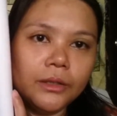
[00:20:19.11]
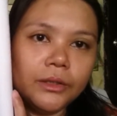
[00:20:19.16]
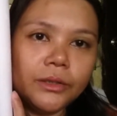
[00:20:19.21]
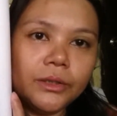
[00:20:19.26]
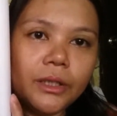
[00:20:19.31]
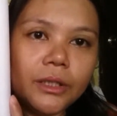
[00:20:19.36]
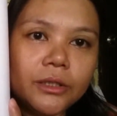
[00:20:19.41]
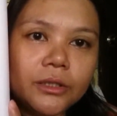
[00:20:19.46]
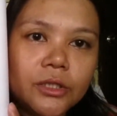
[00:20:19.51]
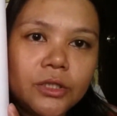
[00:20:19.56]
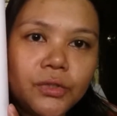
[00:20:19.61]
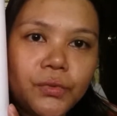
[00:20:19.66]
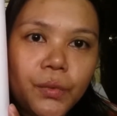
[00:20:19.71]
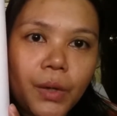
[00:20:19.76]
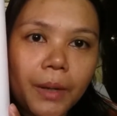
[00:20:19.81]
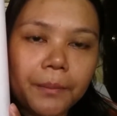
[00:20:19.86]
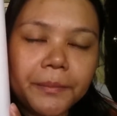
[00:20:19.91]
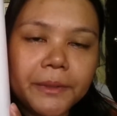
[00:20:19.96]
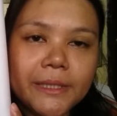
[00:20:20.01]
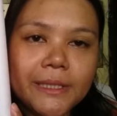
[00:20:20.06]
So that is
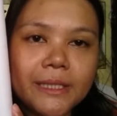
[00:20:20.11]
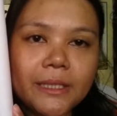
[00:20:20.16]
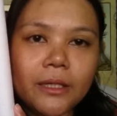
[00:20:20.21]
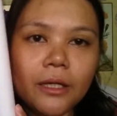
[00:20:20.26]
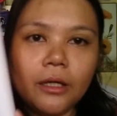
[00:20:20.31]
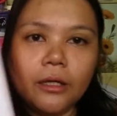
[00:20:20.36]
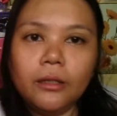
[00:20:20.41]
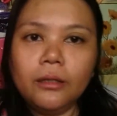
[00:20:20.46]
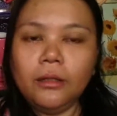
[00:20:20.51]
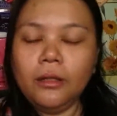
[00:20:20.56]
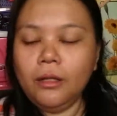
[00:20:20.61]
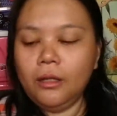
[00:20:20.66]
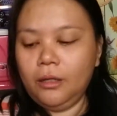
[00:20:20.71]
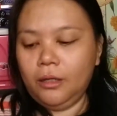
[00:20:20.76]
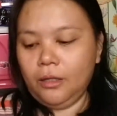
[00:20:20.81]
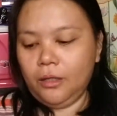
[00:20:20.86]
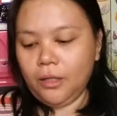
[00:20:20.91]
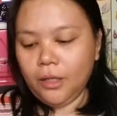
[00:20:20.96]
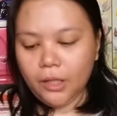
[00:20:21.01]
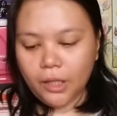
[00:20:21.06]
Rapunzel.
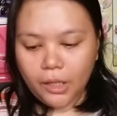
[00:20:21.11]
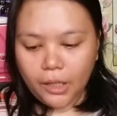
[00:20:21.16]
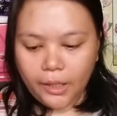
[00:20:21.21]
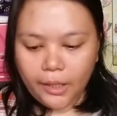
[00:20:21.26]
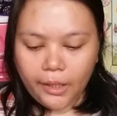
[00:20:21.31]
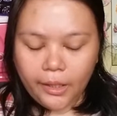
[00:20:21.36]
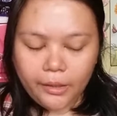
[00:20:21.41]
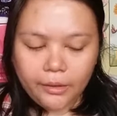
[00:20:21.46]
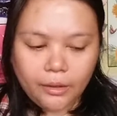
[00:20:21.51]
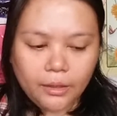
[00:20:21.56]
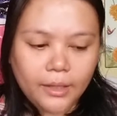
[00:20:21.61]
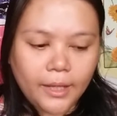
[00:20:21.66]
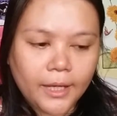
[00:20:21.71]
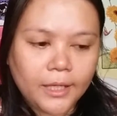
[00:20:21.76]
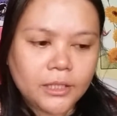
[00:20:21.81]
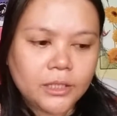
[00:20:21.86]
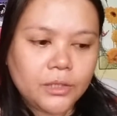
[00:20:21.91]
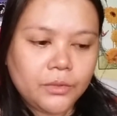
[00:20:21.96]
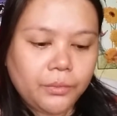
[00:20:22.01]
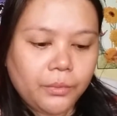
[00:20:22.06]
And the
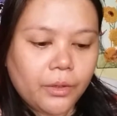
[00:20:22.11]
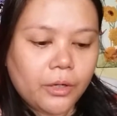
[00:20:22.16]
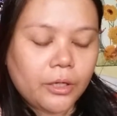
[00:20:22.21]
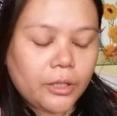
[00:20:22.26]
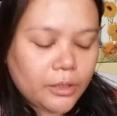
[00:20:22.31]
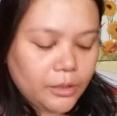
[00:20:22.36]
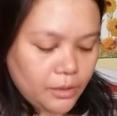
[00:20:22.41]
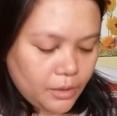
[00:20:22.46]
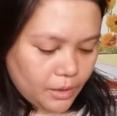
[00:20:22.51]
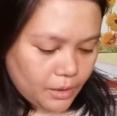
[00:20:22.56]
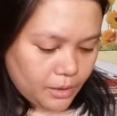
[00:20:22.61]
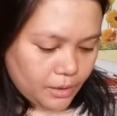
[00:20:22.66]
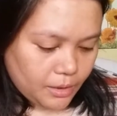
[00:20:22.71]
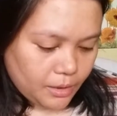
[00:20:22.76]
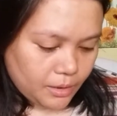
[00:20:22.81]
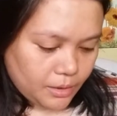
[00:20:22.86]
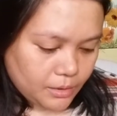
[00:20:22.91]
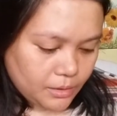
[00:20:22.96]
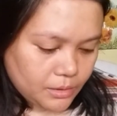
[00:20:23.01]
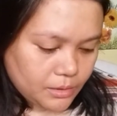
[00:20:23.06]
last one
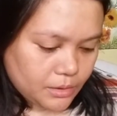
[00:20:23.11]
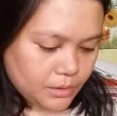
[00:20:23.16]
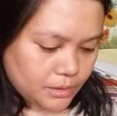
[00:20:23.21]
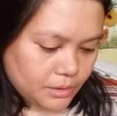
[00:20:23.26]
is,